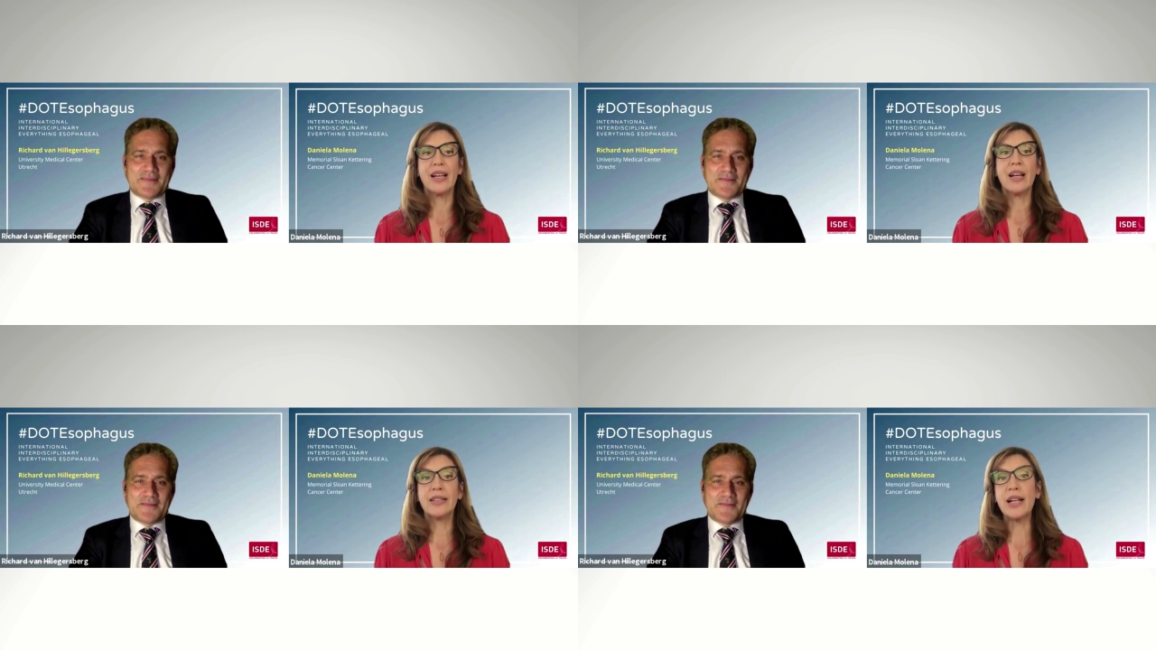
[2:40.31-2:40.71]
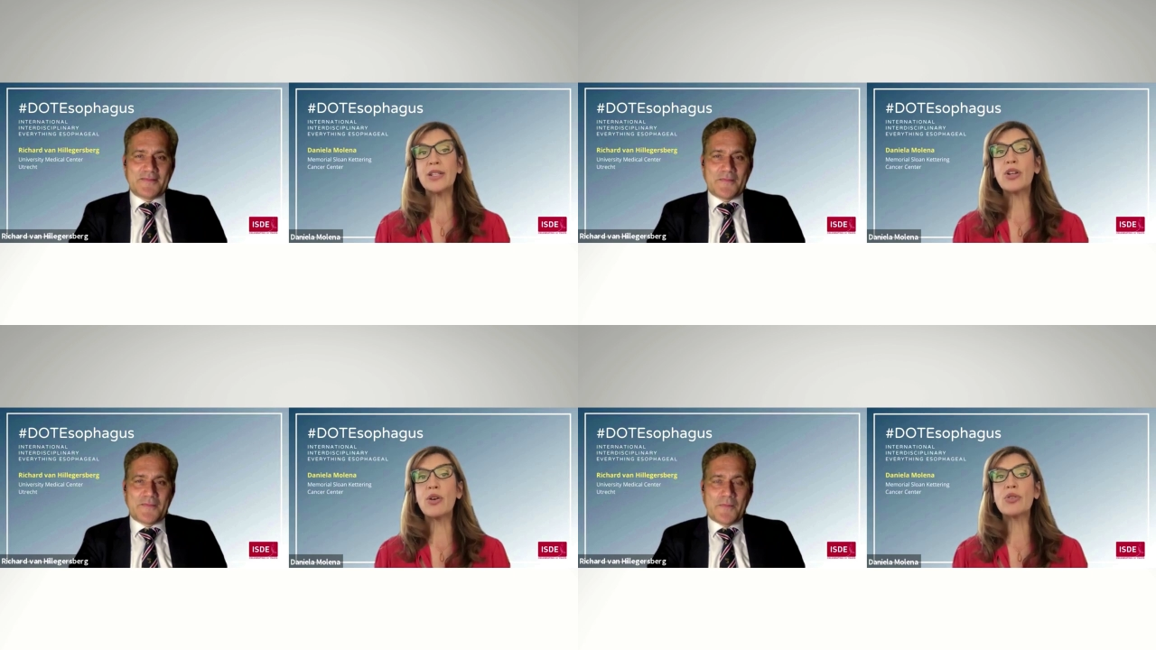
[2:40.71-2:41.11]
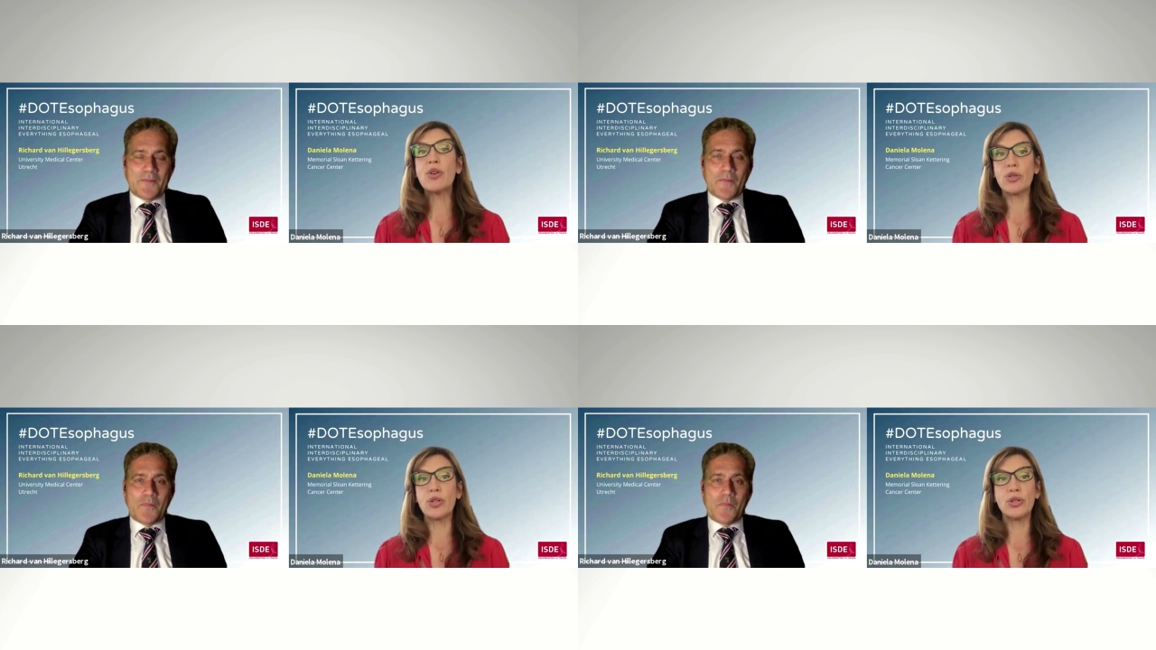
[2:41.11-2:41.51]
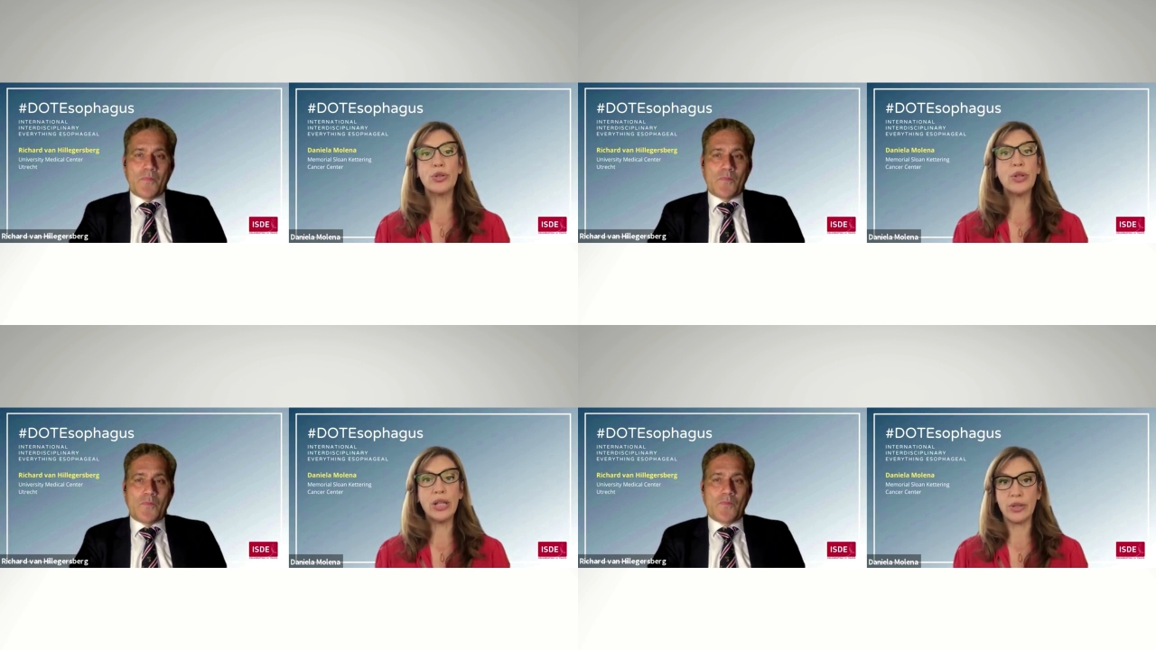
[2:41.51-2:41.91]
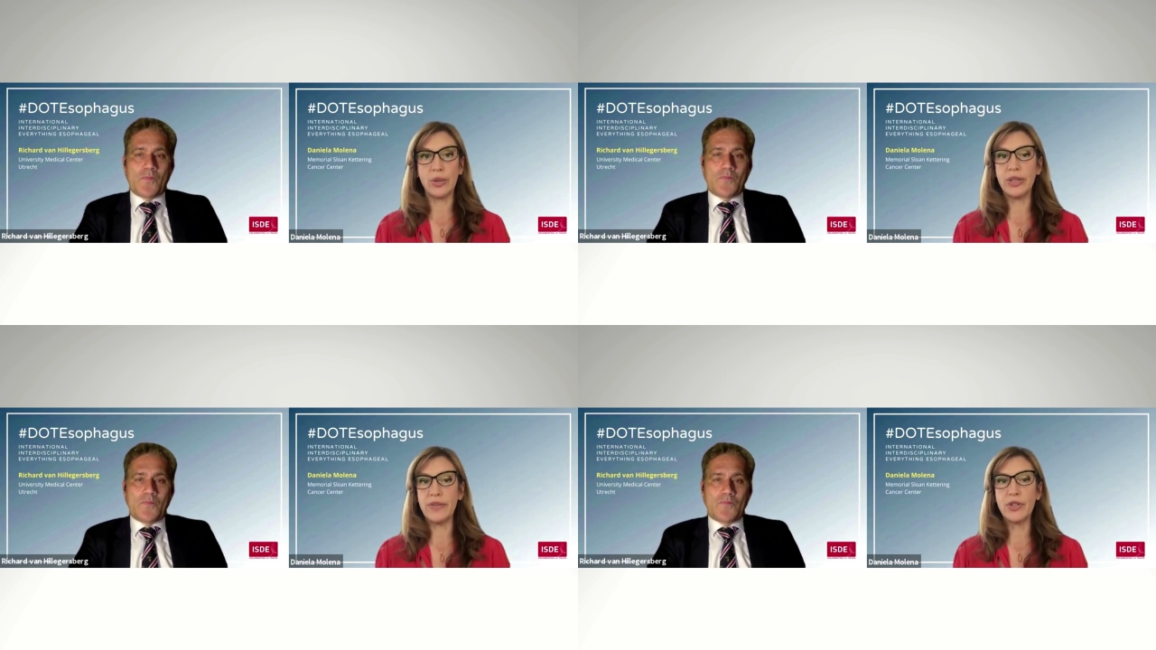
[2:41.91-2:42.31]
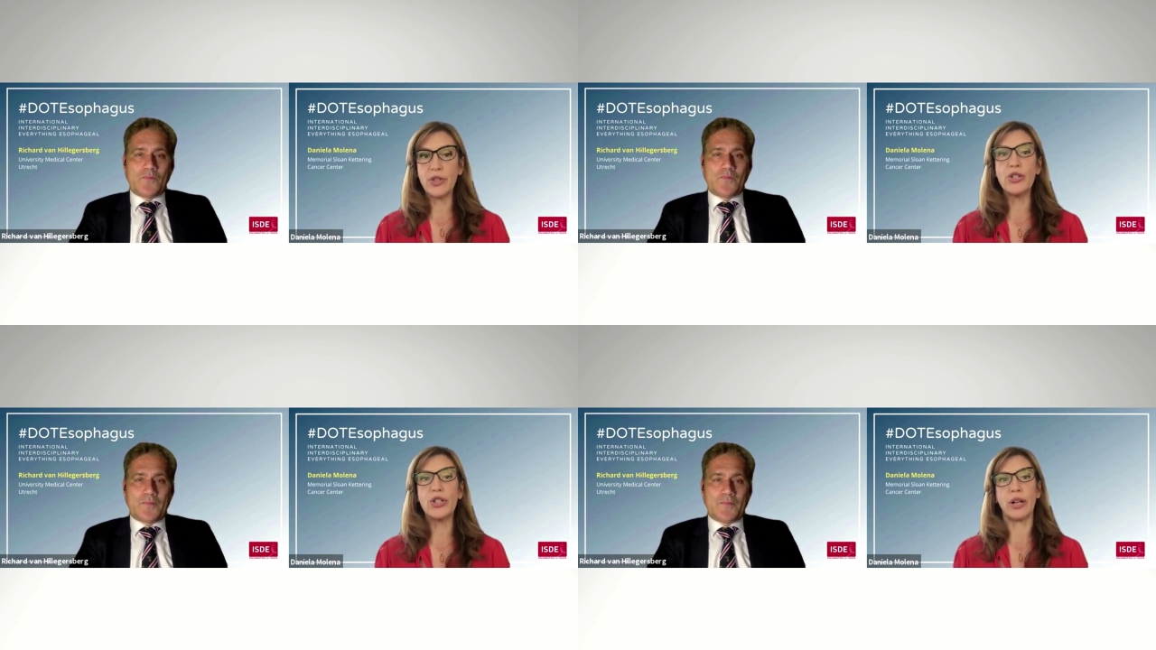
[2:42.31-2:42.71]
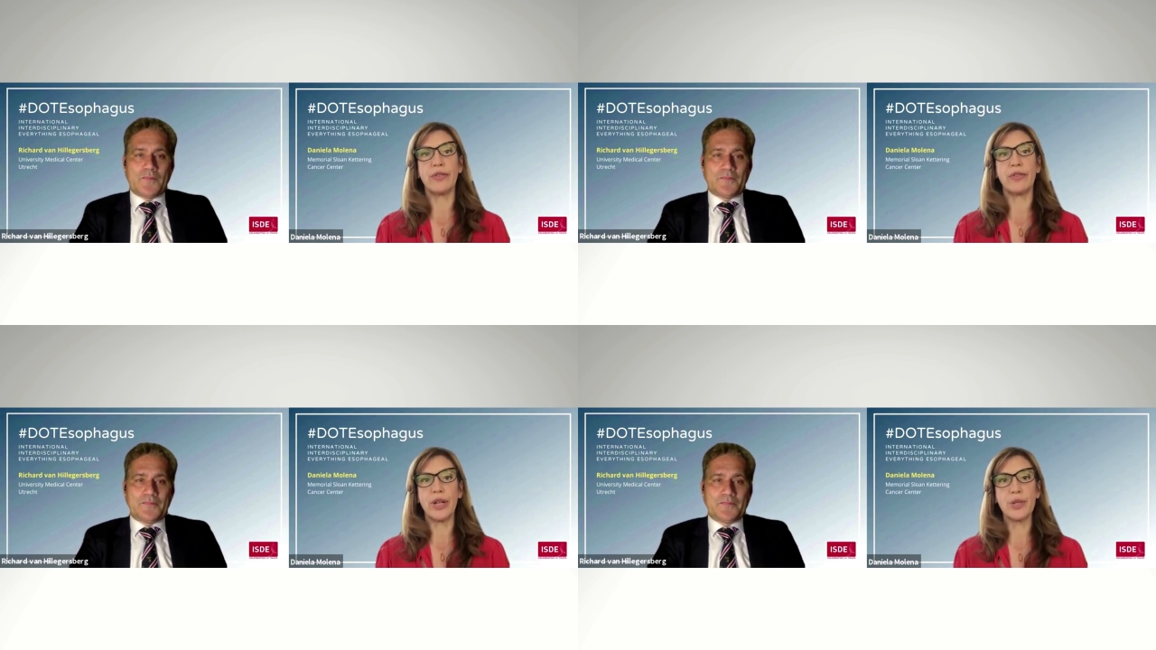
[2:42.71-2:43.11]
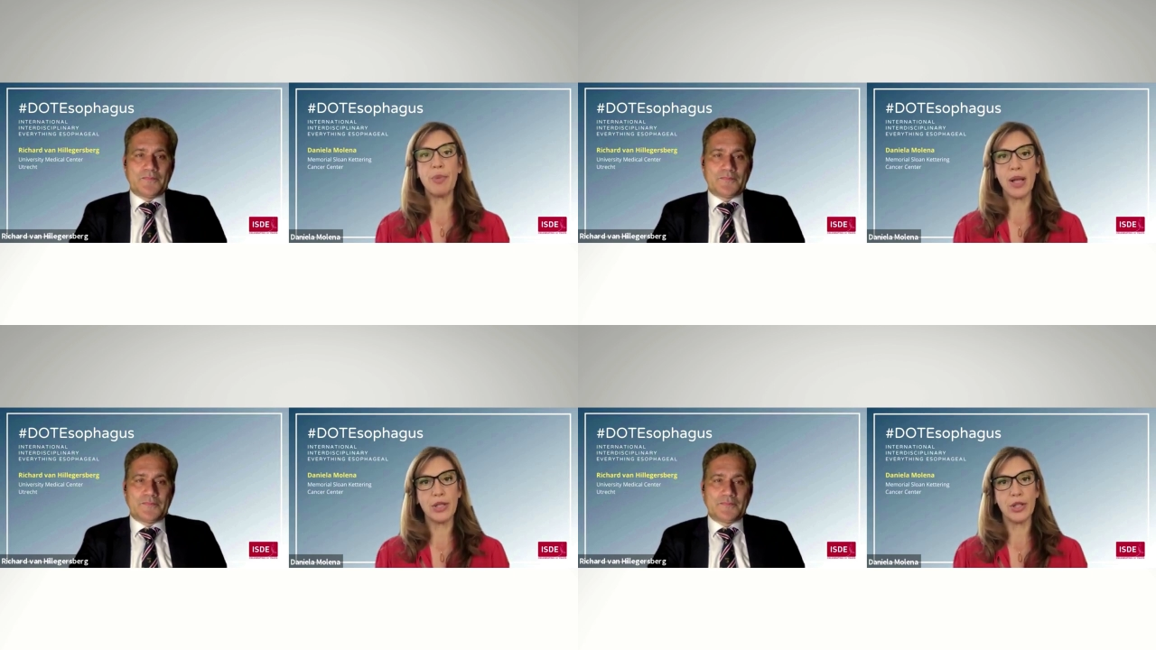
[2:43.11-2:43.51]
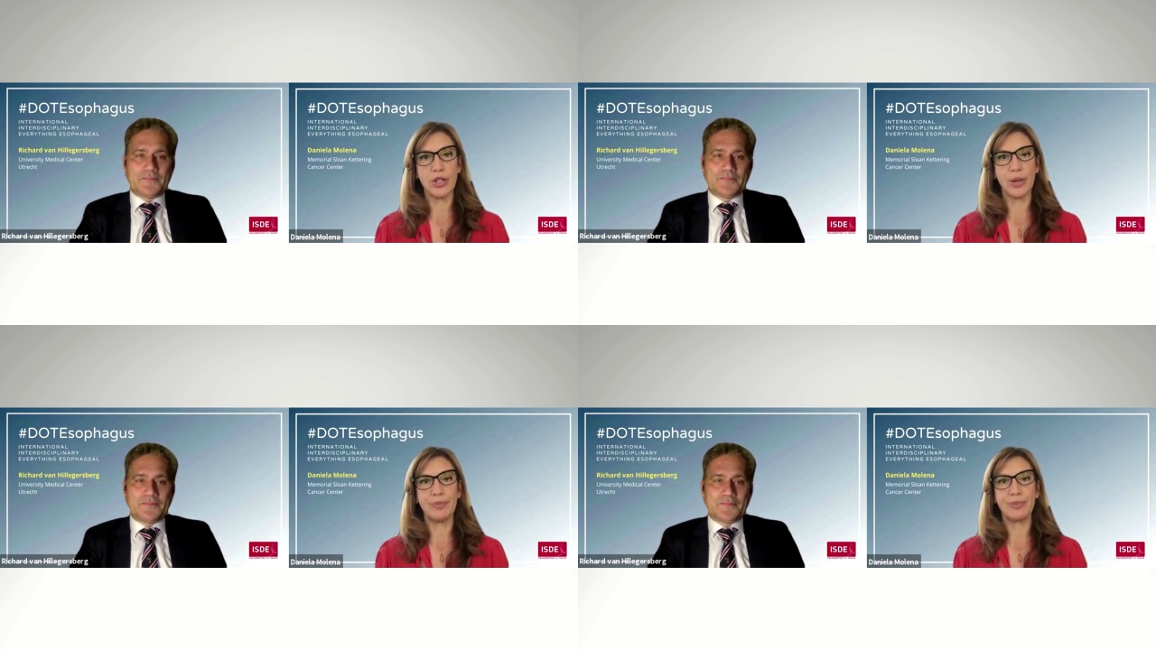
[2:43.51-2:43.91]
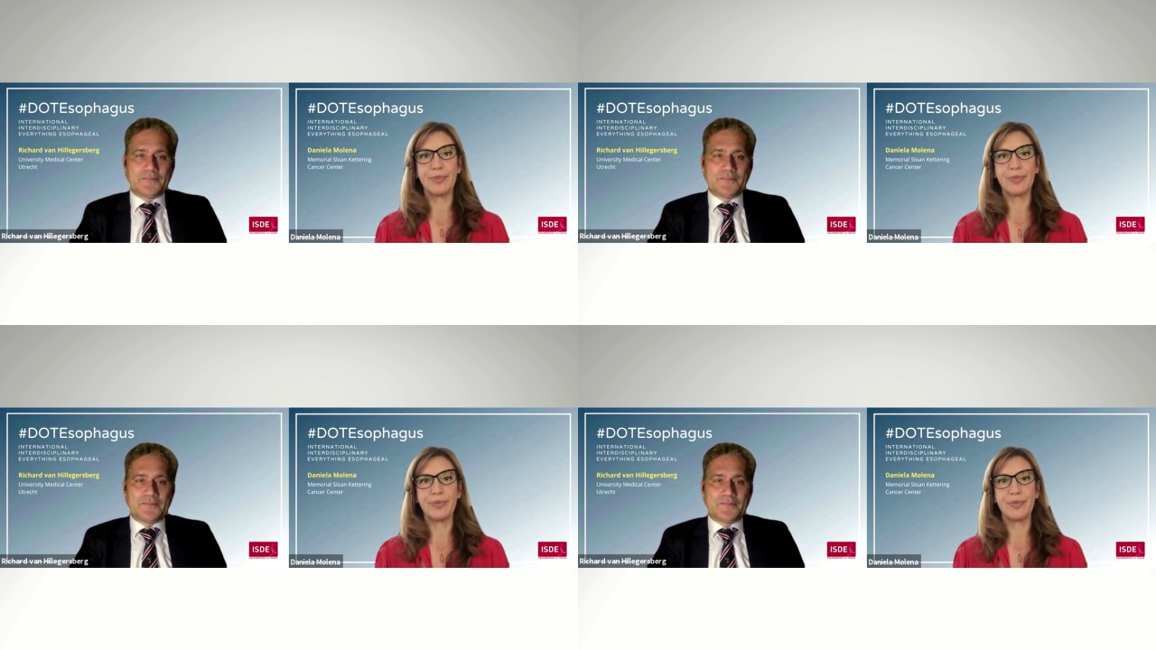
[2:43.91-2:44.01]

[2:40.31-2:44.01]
Speaker 1: Thanks goes also to the Intuitive Surgical for their sponsorship.